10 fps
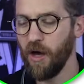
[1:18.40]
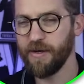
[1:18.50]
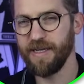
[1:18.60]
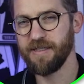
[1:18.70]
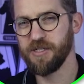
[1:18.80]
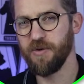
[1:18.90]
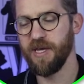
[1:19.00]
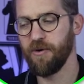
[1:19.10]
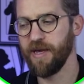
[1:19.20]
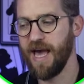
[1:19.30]
Okay, so
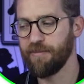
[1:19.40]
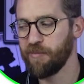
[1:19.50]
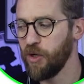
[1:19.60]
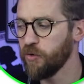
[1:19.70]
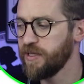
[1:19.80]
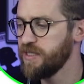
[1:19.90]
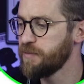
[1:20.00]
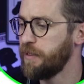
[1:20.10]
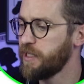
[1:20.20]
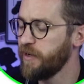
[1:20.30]
here I am. I'm logged
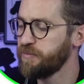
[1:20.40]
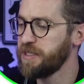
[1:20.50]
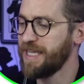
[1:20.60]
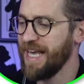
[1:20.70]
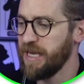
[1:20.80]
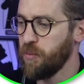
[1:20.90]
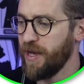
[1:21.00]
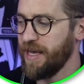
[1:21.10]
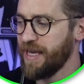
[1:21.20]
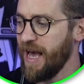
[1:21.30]
into my Government
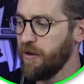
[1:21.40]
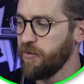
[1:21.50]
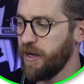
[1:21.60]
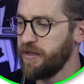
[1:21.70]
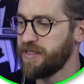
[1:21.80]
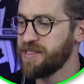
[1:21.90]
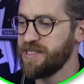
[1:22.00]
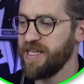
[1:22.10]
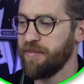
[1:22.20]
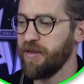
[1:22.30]
Gateway account and you can
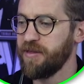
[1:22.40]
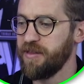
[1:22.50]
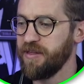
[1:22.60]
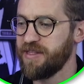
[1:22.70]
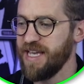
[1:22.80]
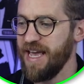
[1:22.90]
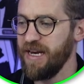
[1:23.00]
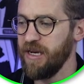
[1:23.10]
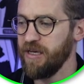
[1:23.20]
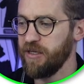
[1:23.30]
see I'm under the
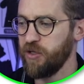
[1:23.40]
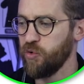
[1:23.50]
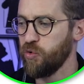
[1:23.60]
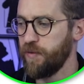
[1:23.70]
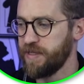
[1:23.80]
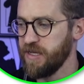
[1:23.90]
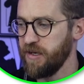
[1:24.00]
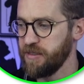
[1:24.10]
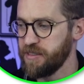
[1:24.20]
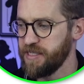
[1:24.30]
Tailor Your
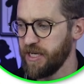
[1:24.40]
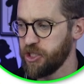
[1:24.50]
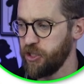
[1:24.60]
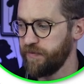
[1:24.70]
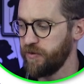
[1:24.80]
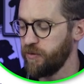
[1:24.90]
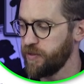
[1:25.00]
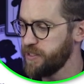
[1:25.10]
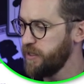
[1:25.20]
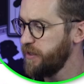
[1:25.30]
Return section of the
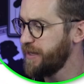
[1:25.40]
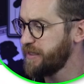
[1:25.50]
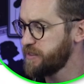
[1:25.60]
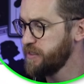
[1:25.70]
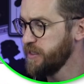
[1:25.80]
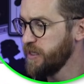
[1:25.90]
return. That's